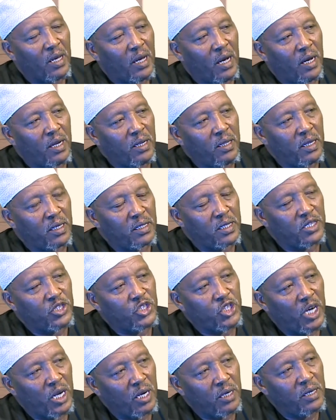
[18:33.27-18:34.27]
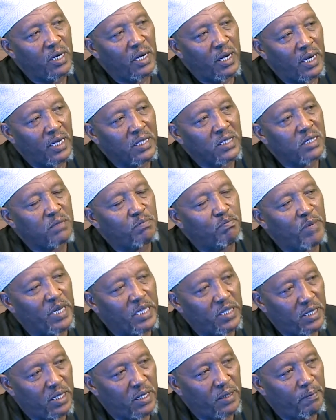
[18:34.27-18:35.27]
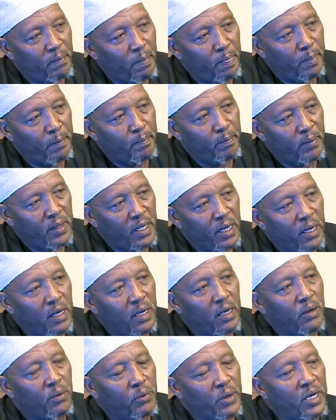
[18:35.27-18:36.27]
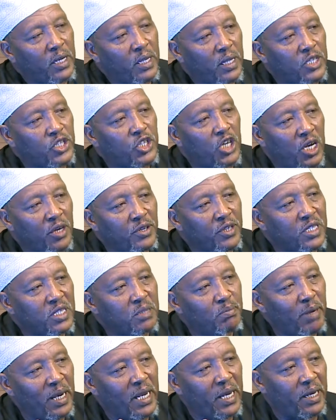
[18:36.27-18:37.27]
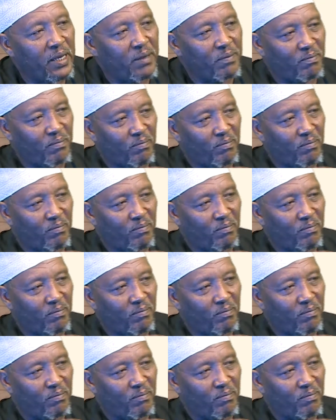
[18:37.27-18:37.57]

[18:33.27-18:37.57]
and that a child learns better when the child is playing.